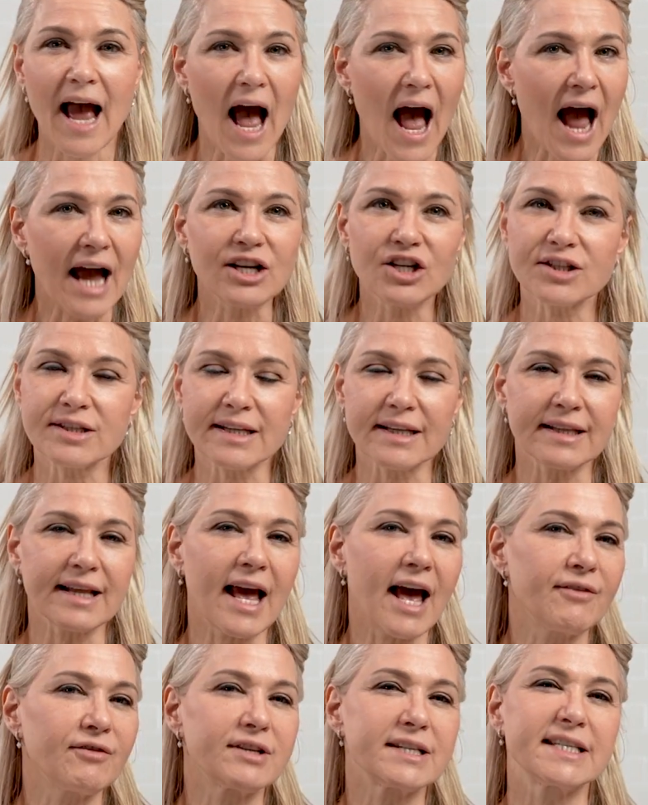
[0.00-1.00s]
I just think they
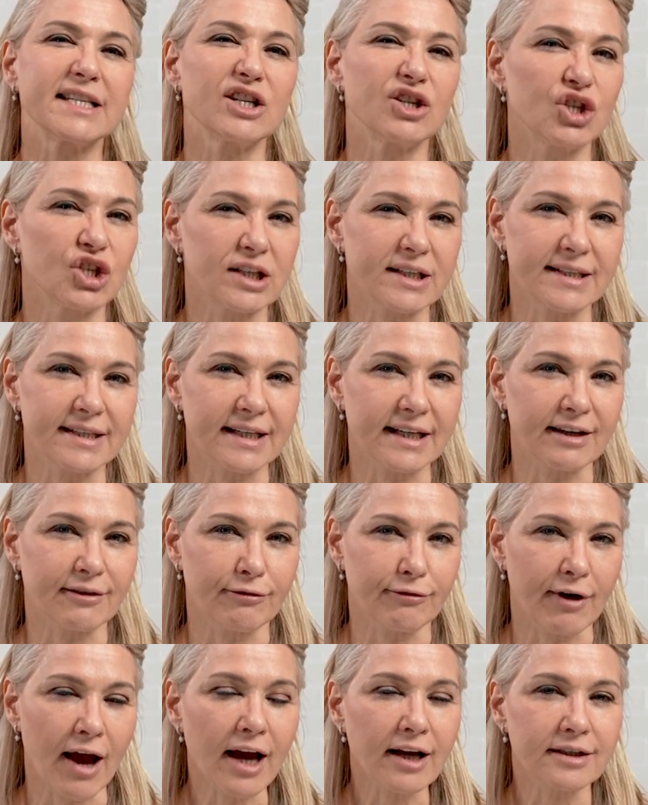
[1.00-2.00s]
have a synergistic
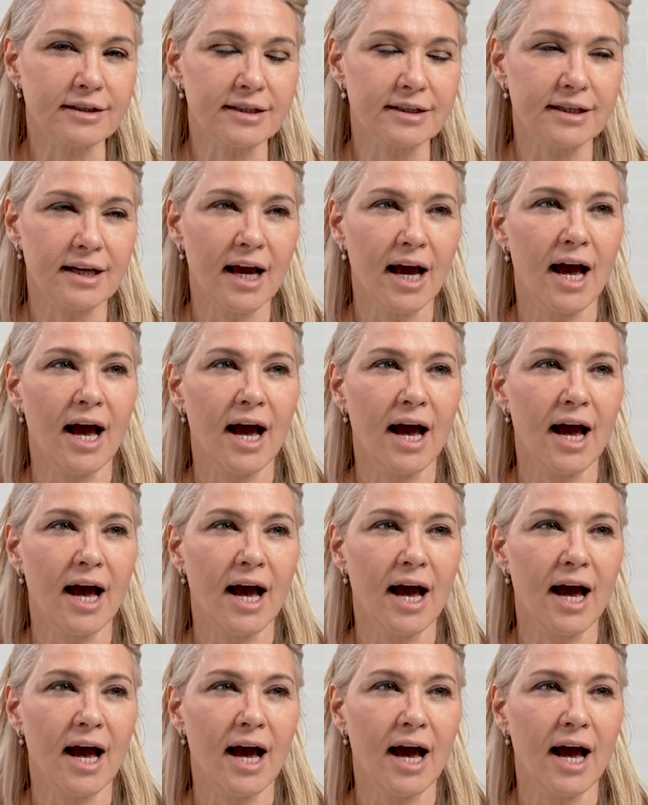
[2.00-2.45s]
effect.